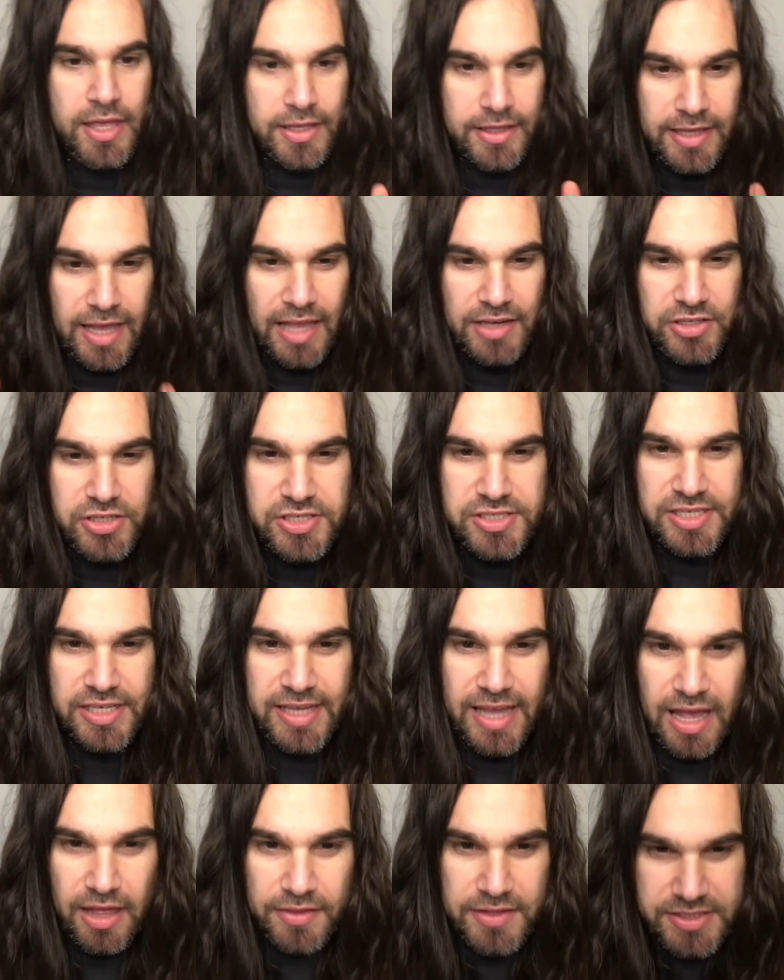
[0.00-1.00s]
Can you see
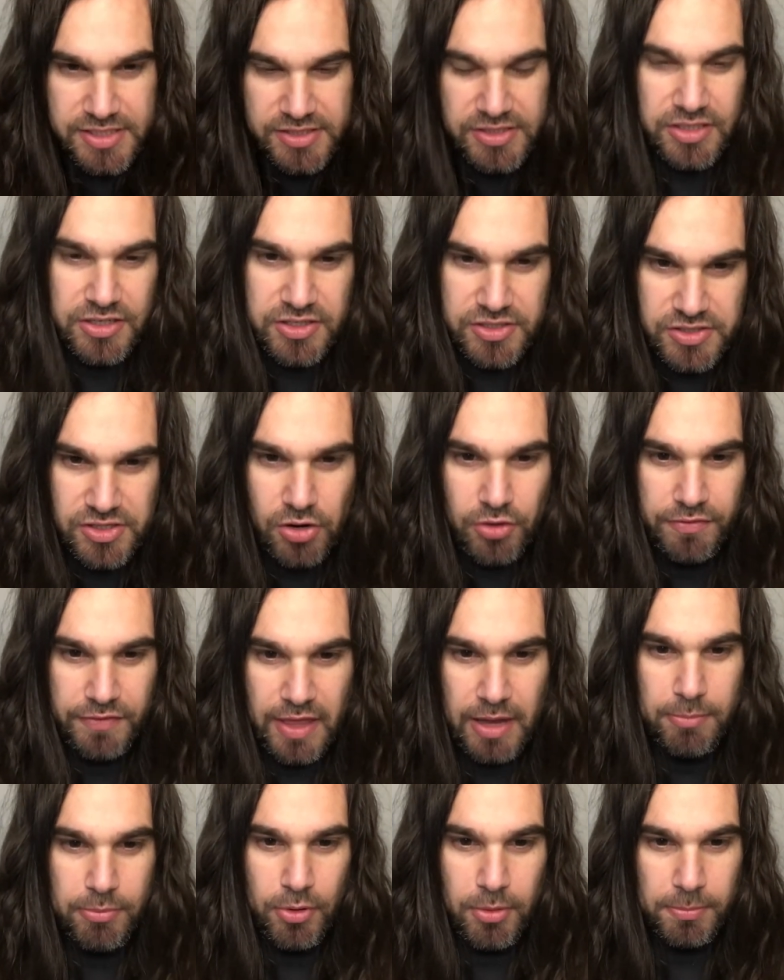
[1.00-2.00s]
how this is going to solve
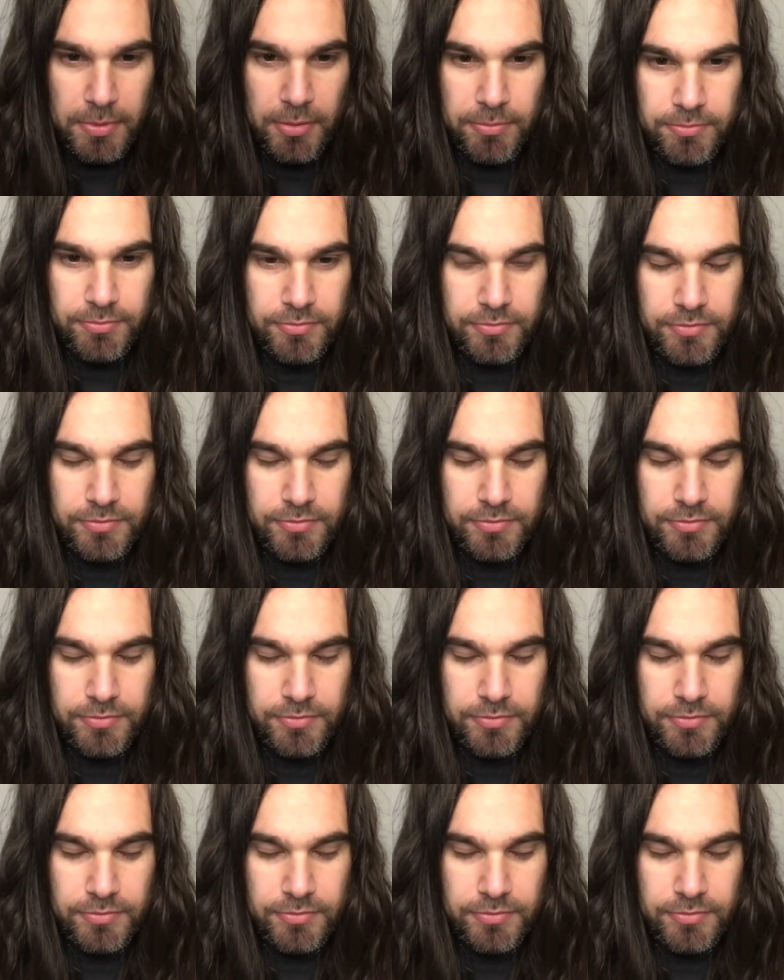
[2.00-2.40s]
that problem?